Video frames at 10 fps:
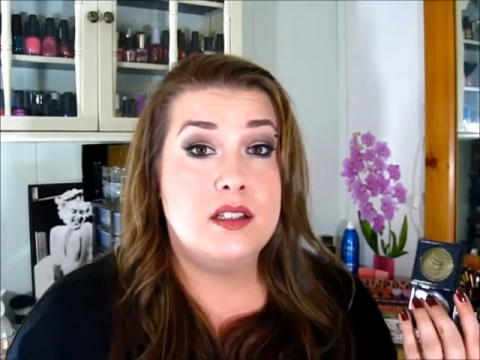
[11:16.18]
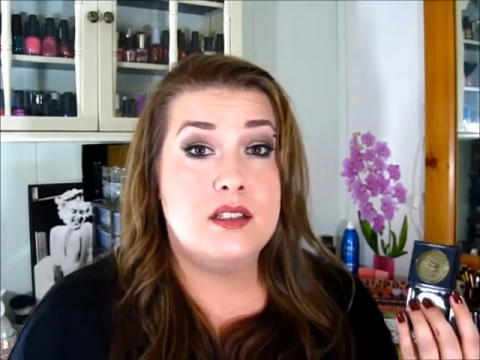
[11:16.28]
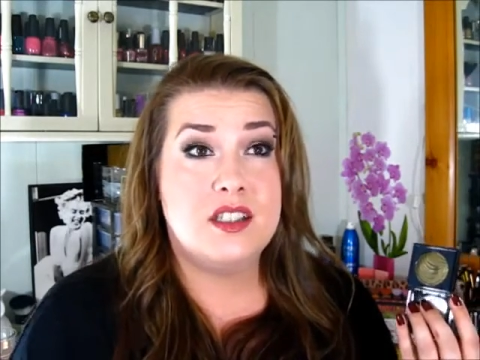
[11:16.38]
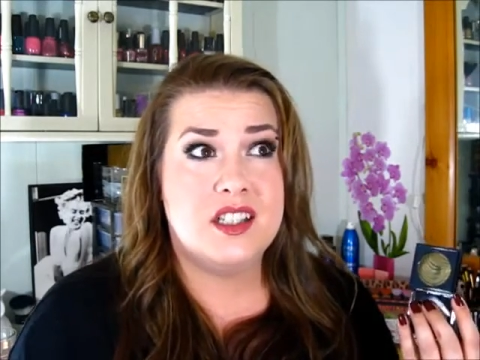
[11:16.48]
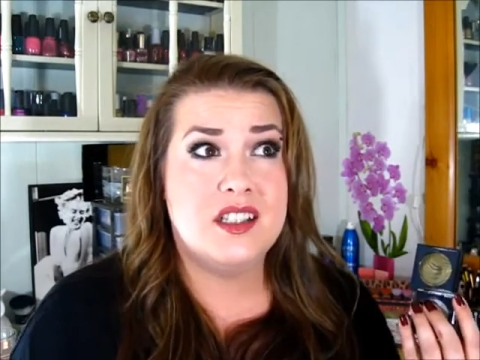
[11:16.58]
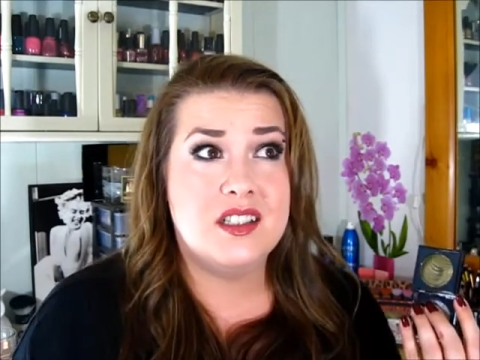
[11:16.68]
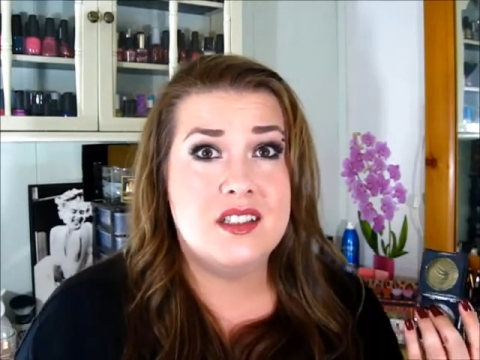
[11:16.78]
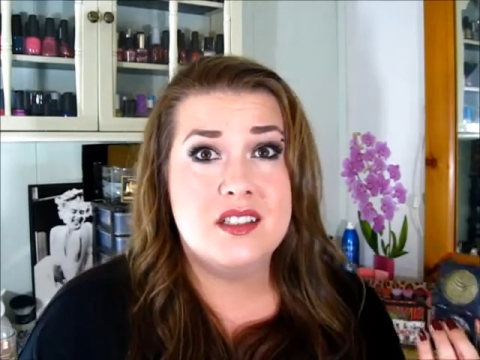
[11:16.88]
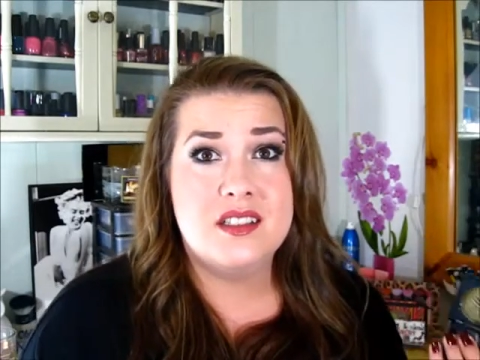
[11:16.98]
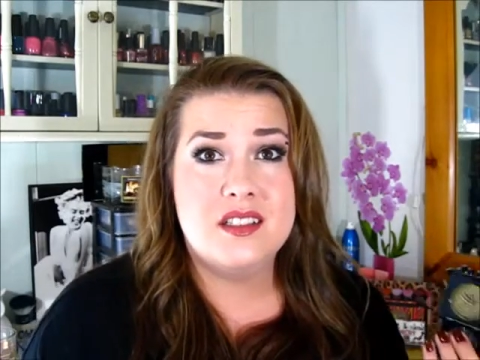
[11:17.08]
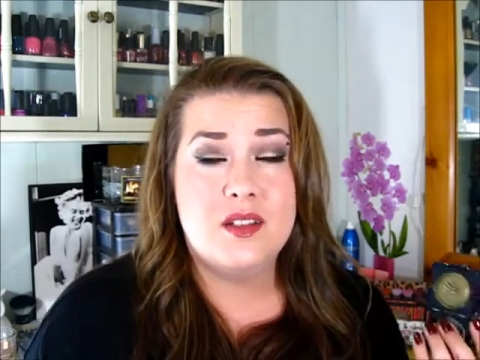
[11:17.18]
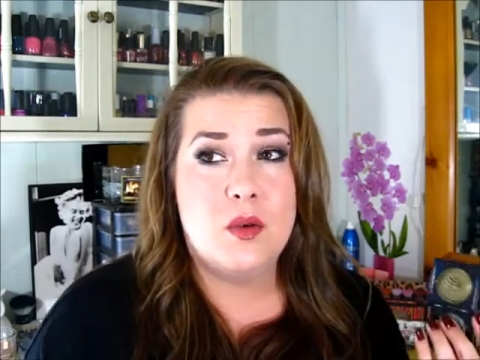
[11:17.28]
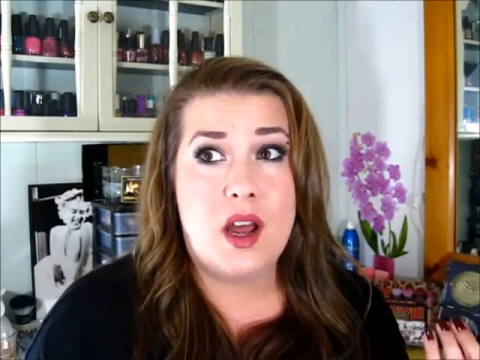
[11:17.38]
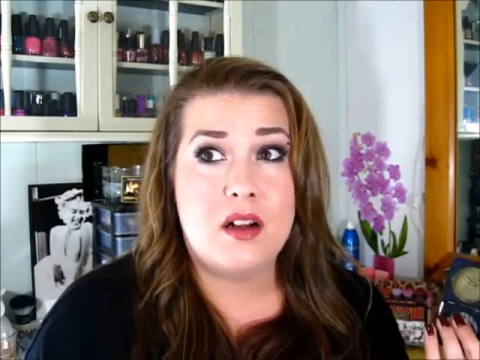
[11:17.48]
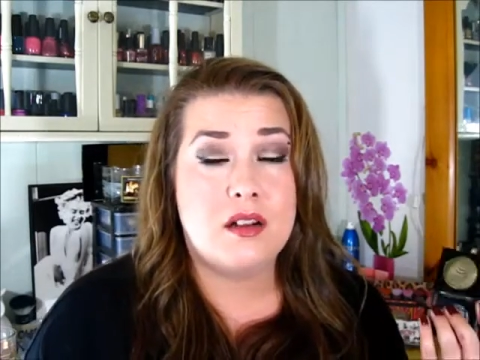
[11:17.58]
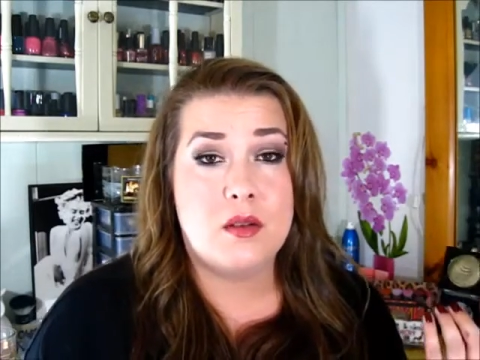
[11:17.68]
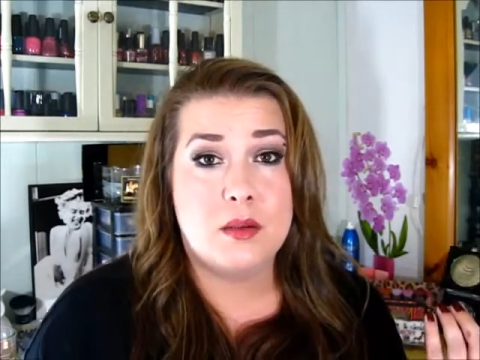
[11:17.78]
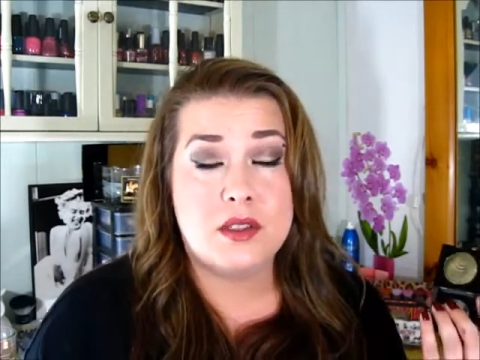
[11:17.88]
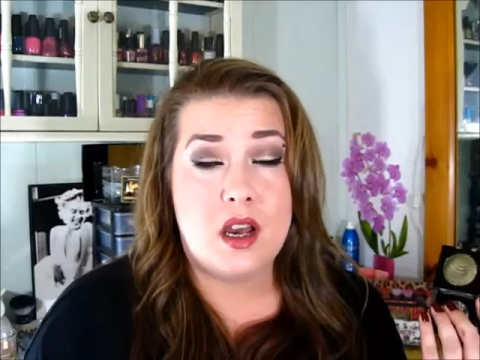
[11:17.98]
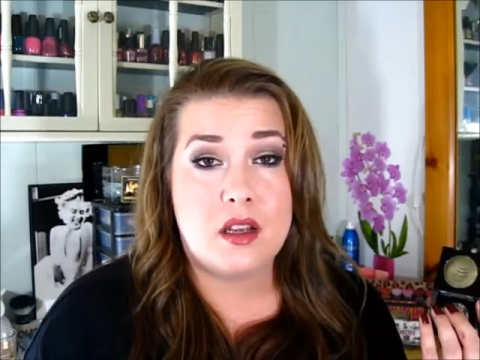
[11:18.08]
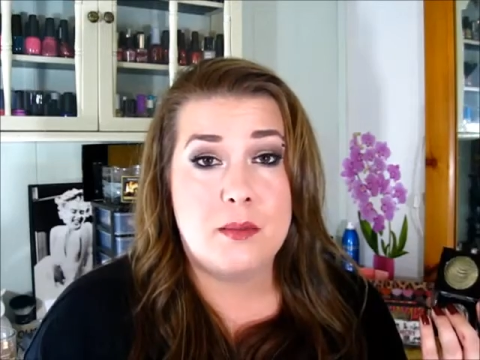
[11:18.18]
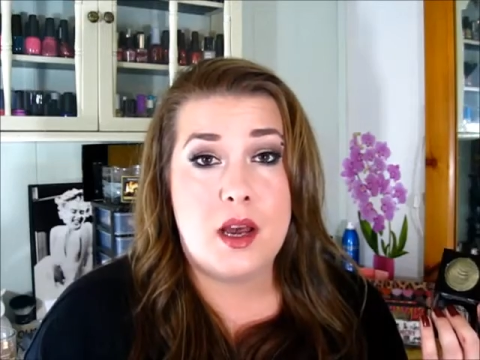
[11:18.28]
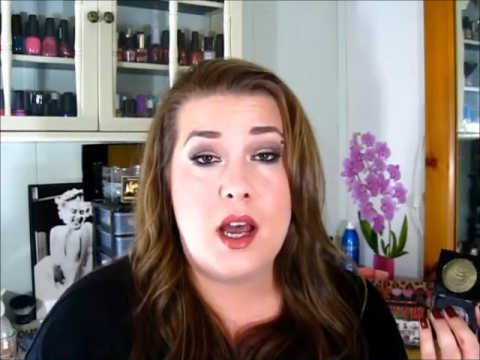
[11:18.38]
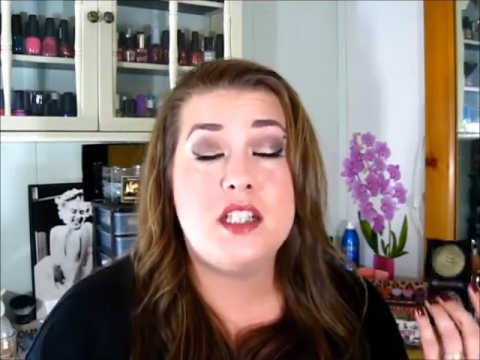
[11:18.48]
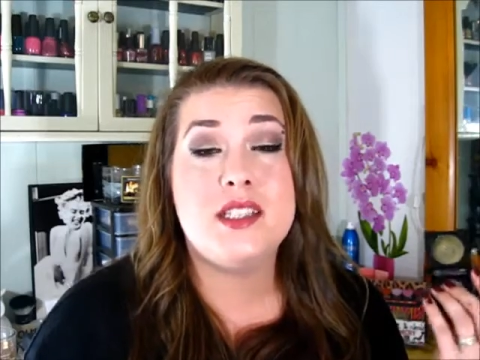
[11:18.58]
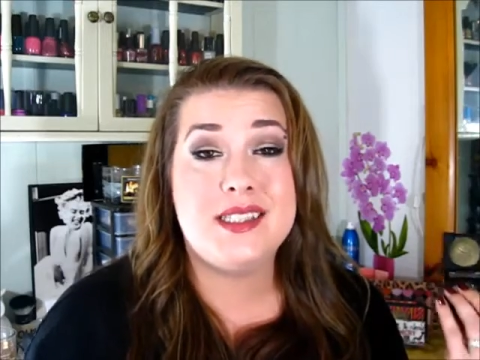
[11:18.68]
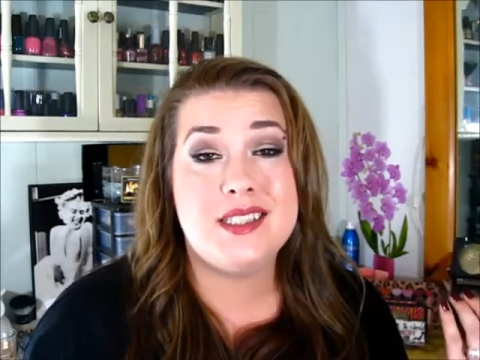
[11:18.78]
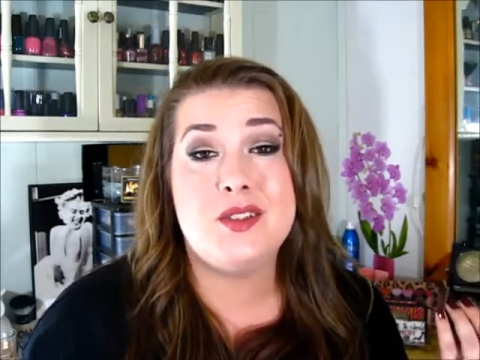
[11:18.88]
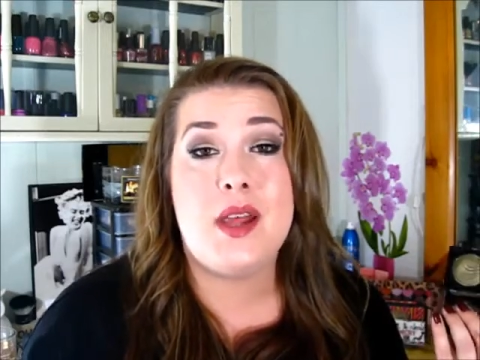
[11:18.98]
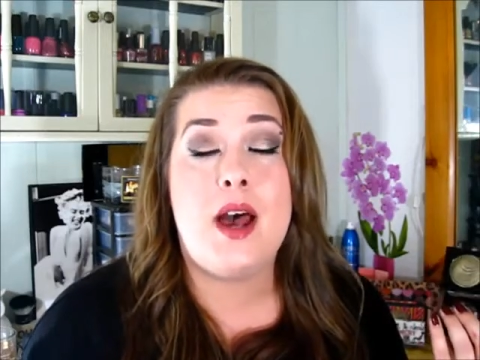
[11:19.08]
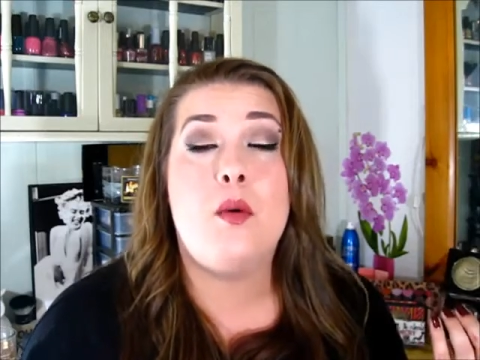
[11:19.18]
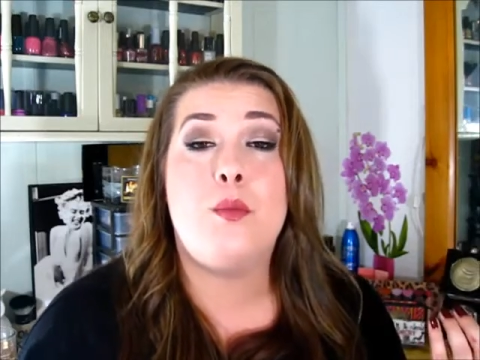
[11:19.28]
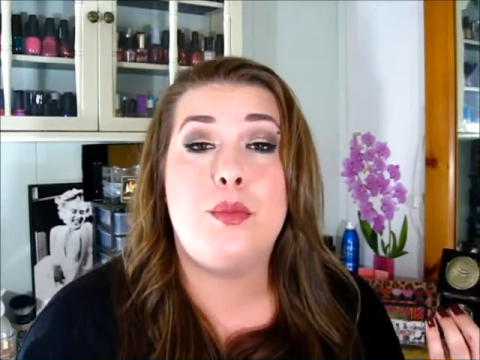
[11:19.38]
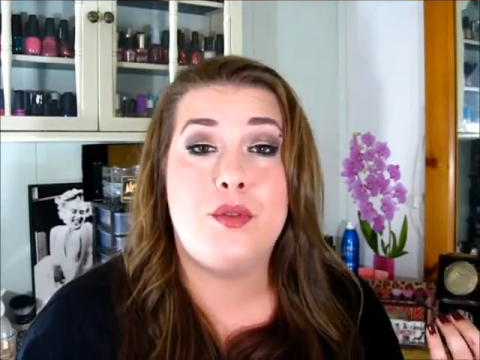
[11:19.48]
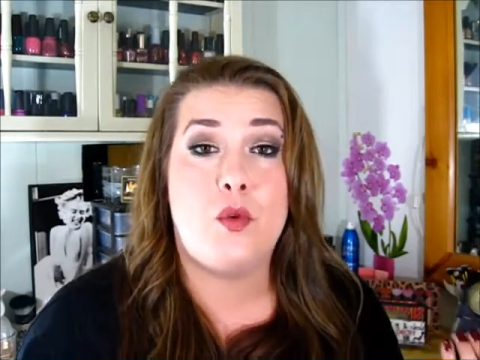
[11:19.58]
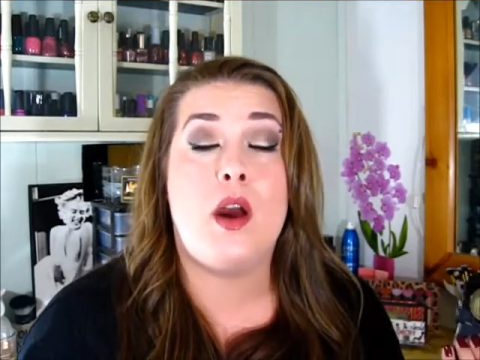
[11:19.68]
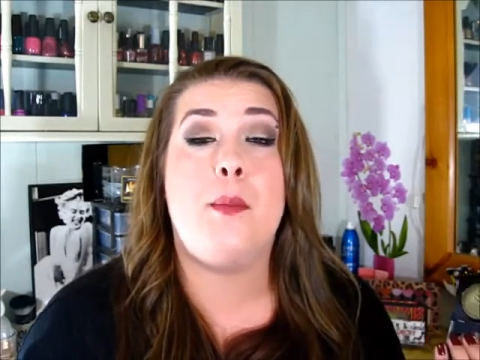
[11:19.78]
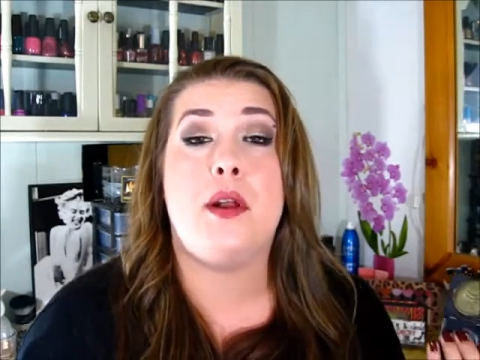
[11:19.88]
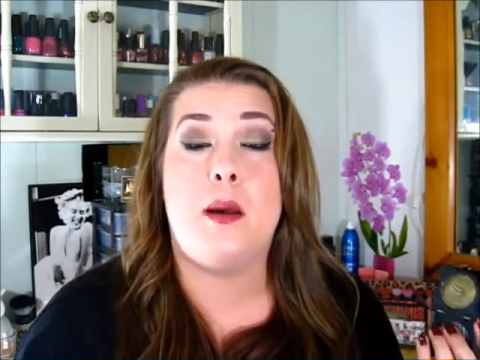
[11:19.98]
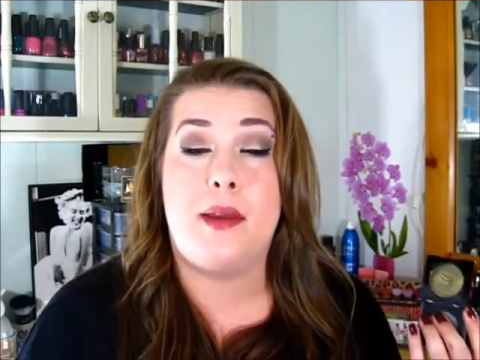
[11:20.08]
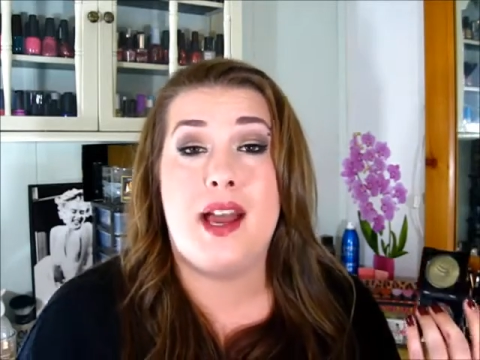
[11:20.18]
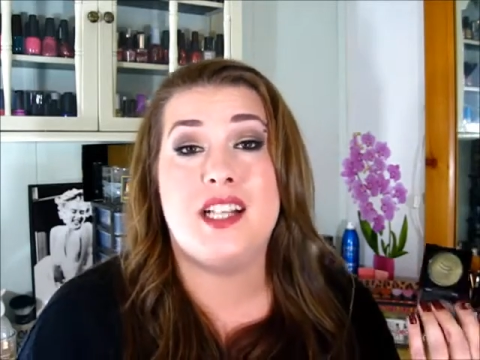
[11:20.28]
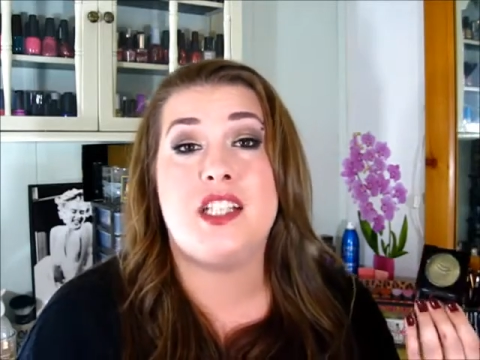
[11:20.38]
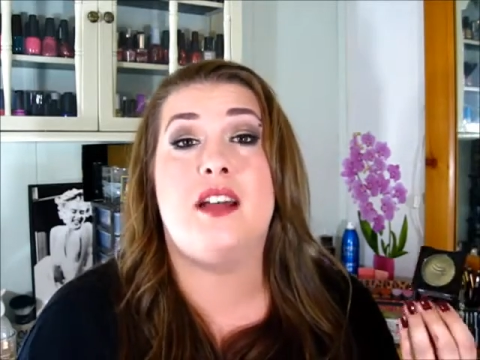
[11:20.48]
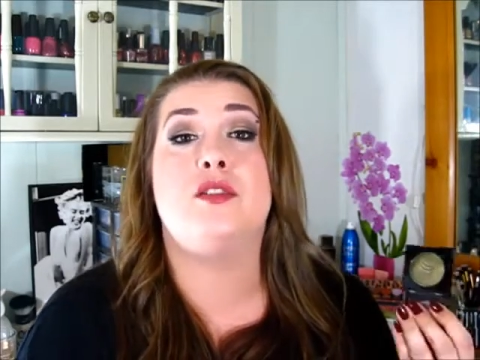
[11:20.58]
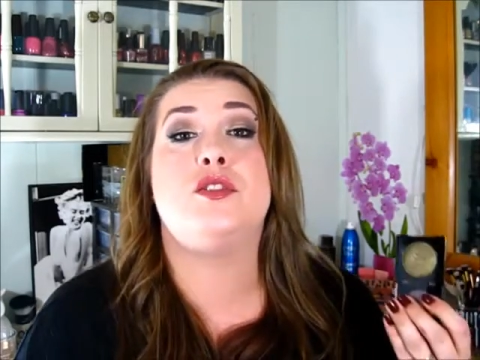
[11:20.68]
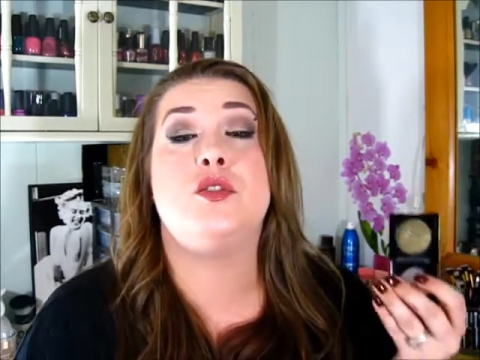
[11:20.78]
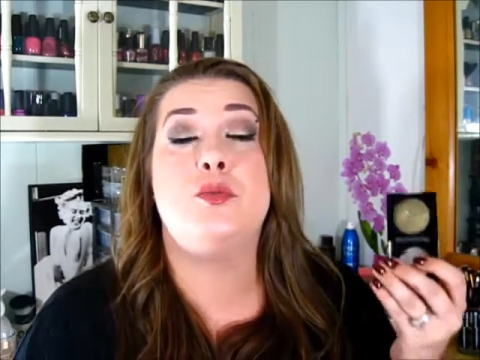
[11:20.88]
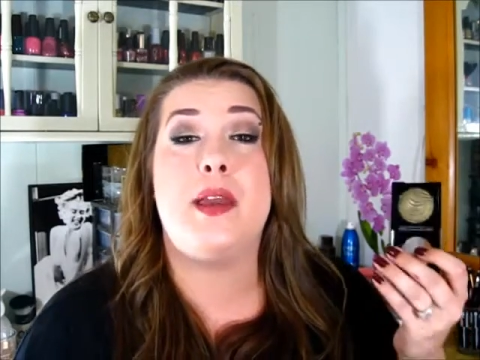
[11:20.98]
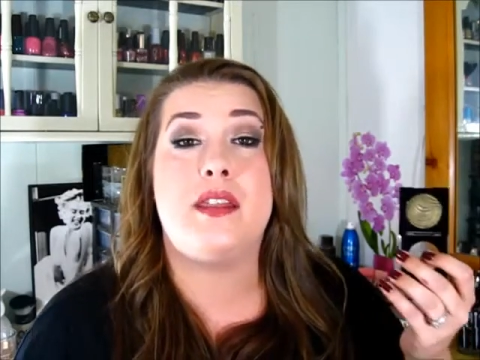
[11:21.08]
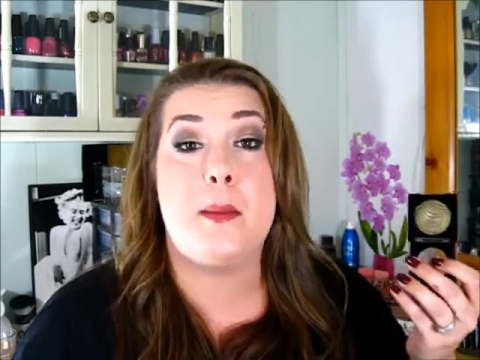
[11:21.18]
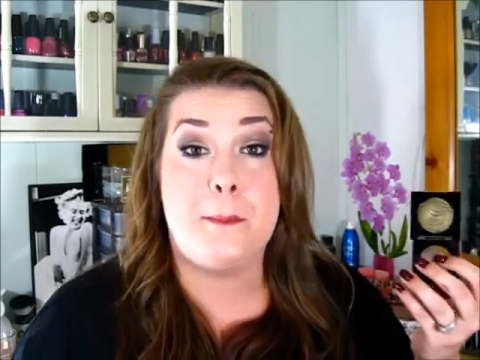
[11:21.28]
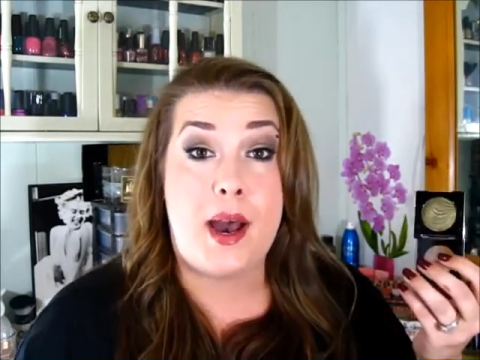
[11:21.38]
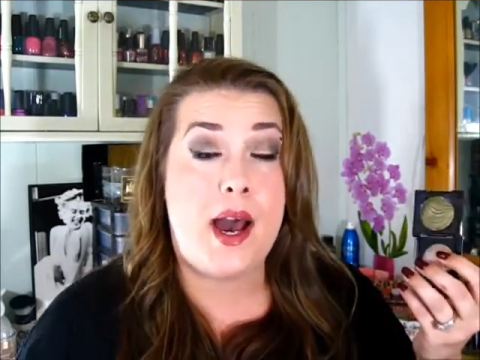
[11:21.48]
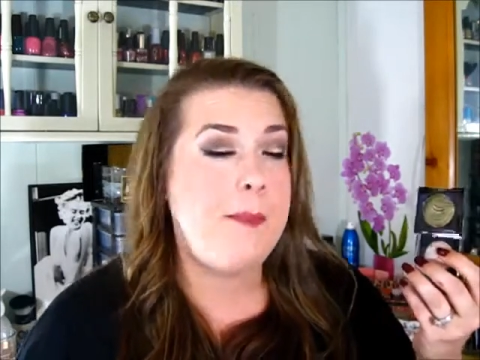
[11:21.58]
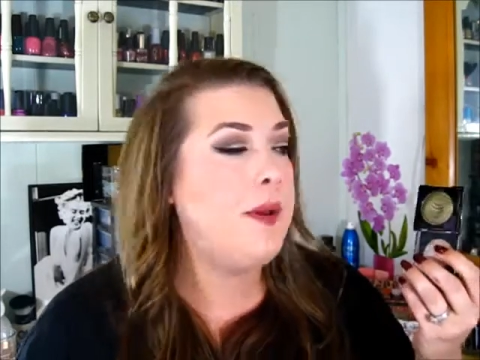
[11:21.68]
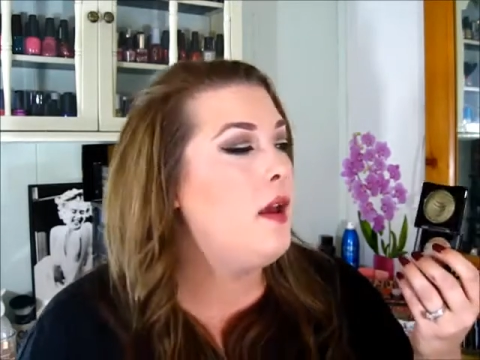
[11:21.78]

duh. Well, I don't know what I'm talking about. I just like to do that before I put on my eyeshadows to make them pop.